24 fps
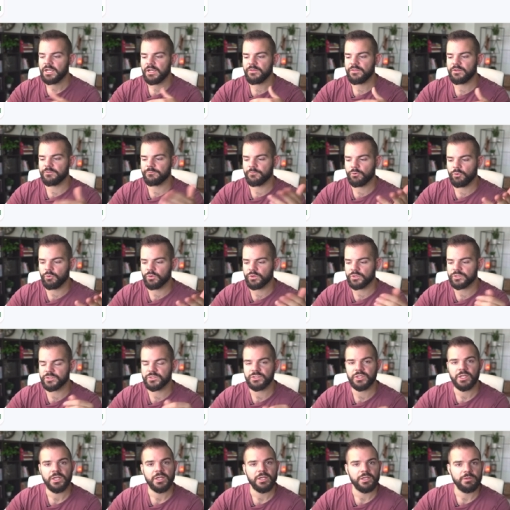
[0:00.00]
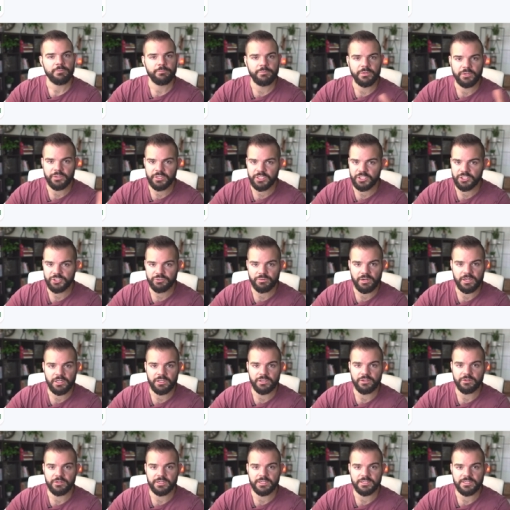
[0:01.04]
And then of course, building and training
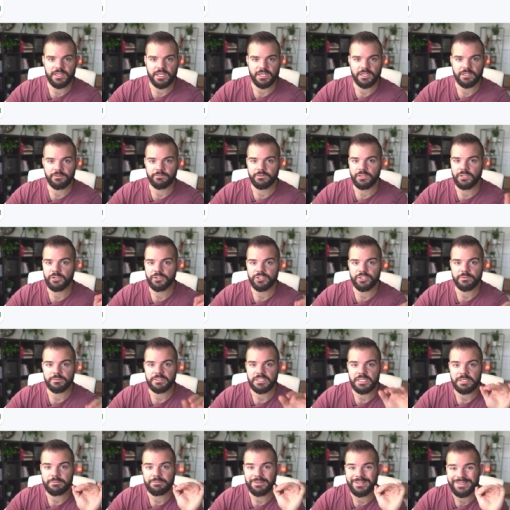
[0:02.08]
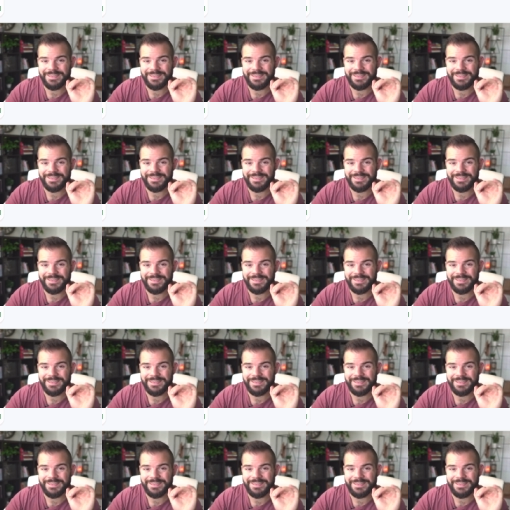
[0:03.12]
your executive leadership team,